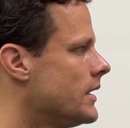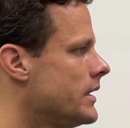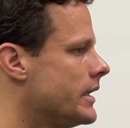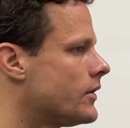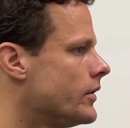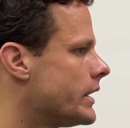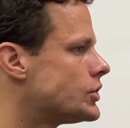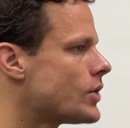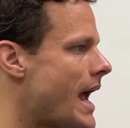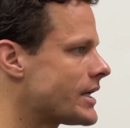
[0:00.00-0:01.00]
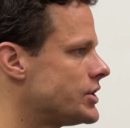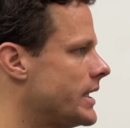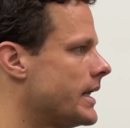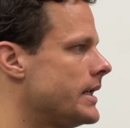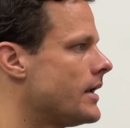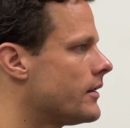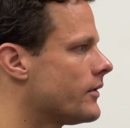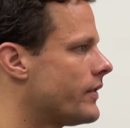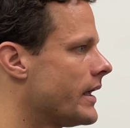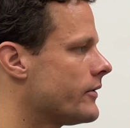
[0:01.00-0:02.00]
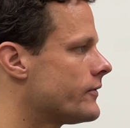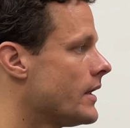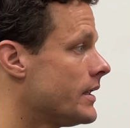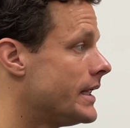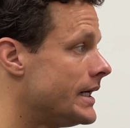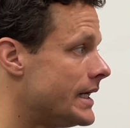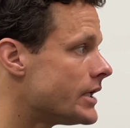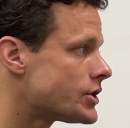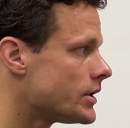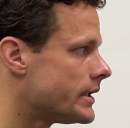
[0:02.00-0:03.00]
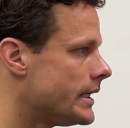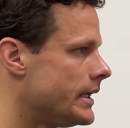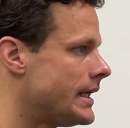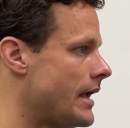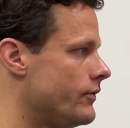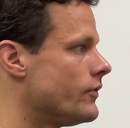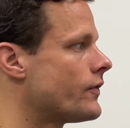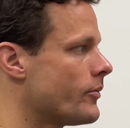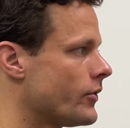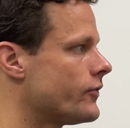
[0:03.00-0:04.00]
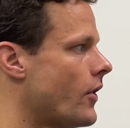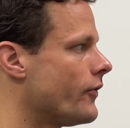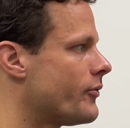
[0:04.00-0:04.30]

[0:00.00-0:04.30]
including traction and other things that initially gave you some results,